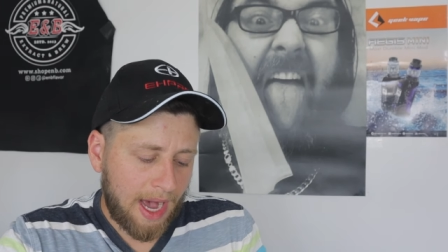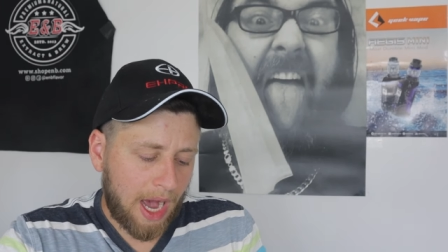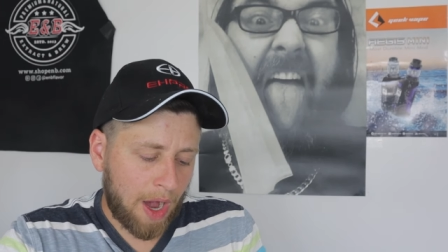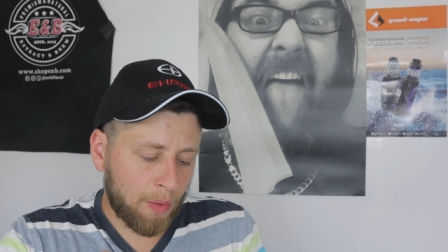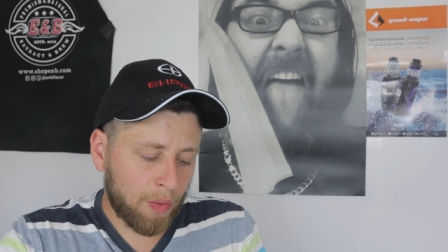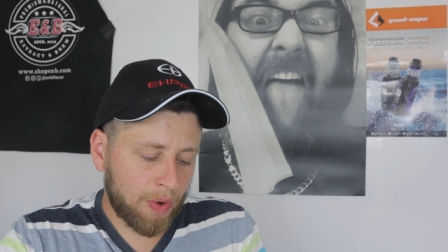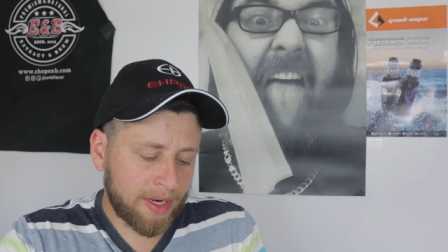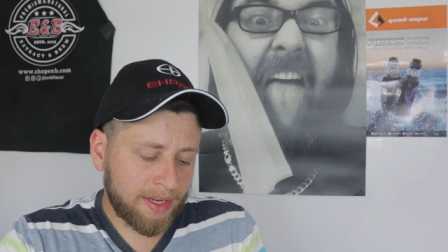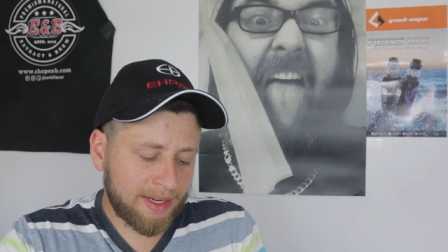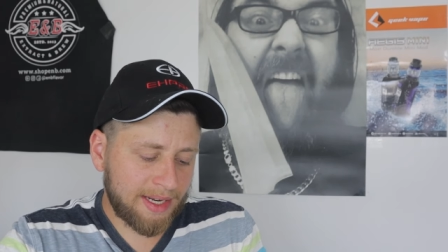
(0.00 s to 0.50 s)

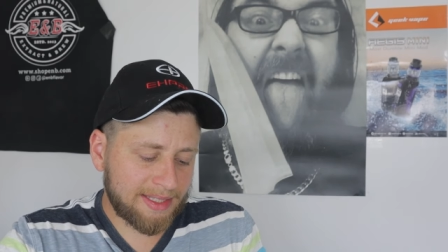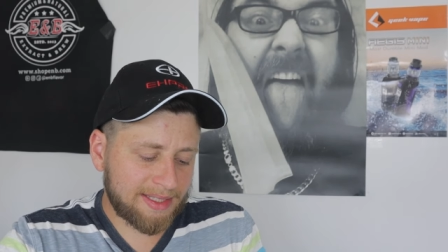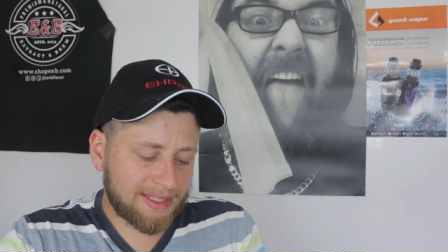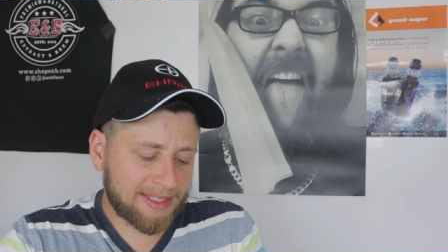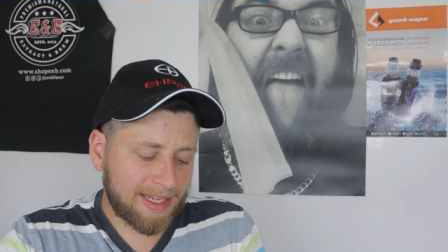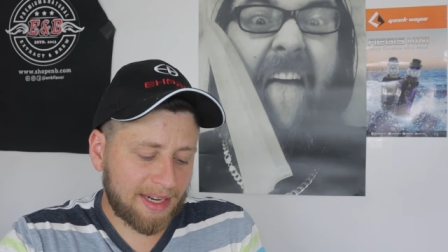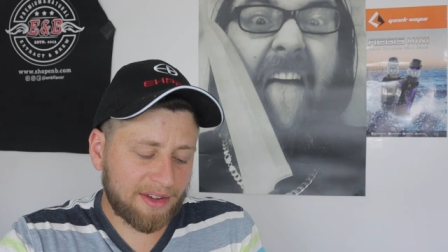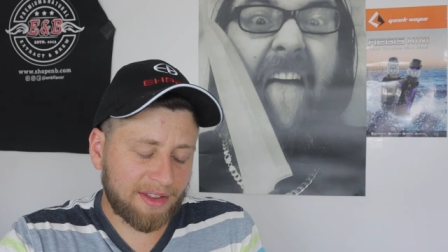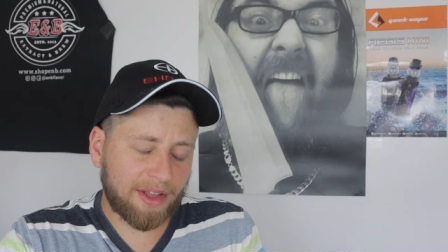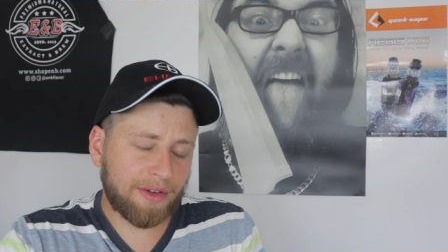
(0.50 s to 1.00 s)
I wouldn't
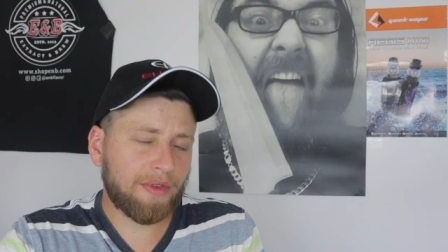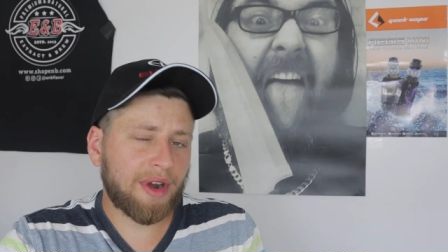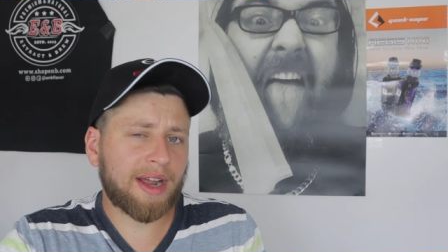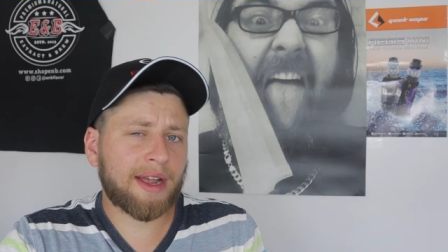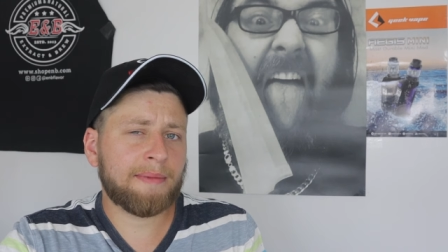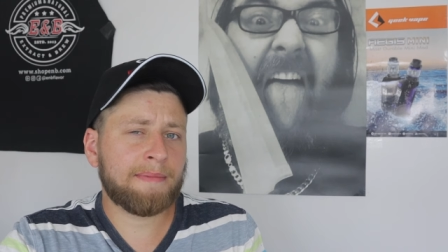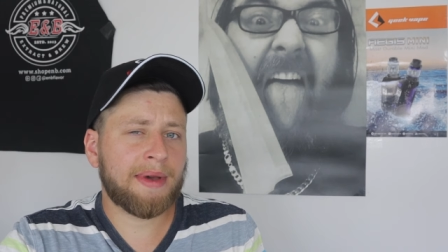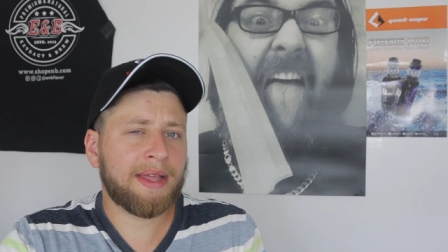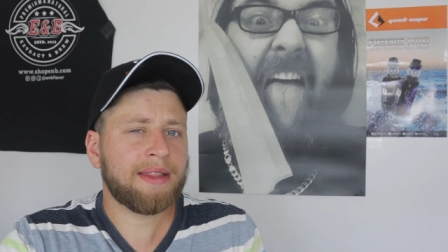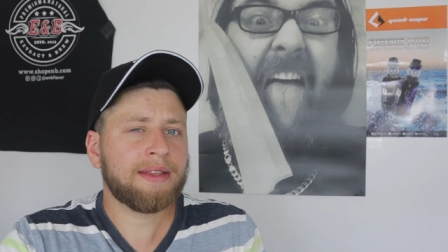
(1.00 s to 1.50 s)
necessarily
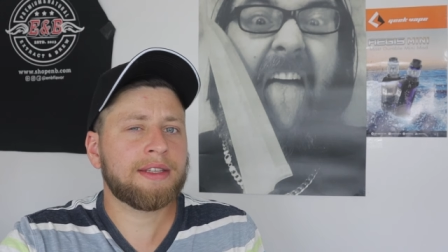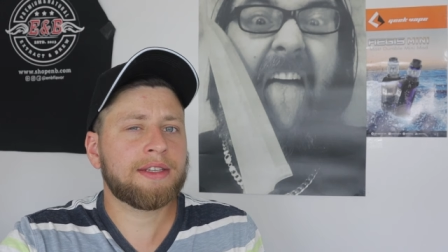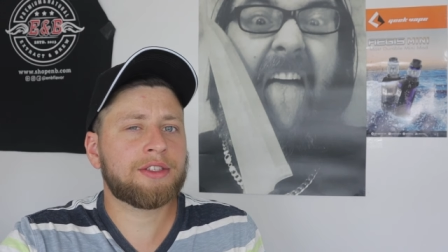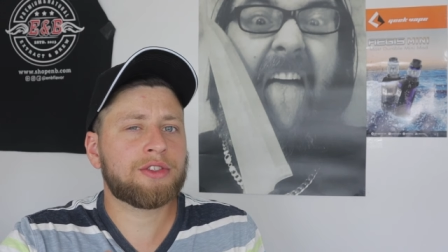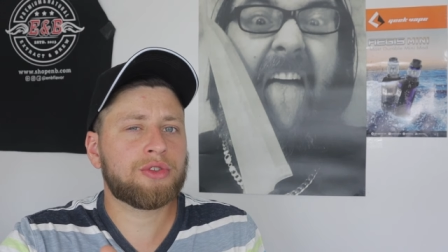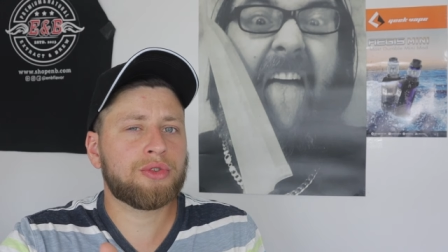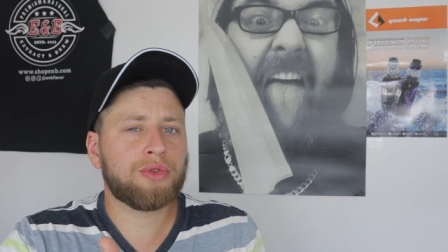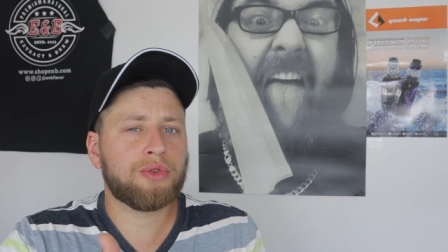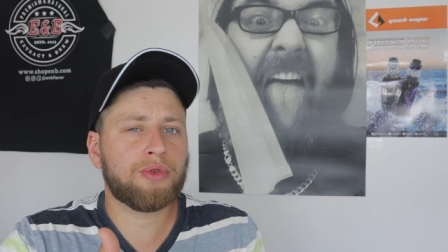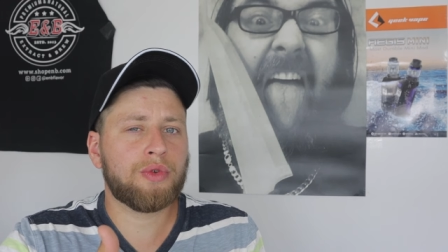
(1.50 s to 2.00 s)
recommend
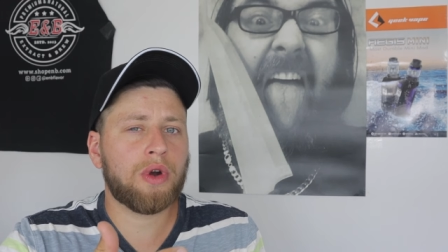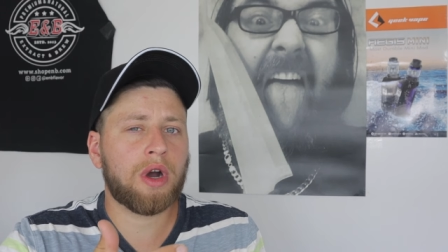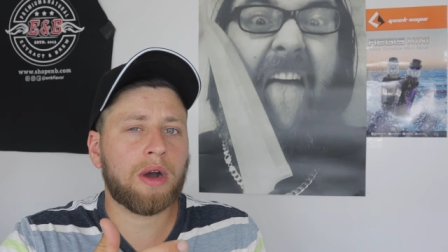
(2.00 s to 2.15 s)
this to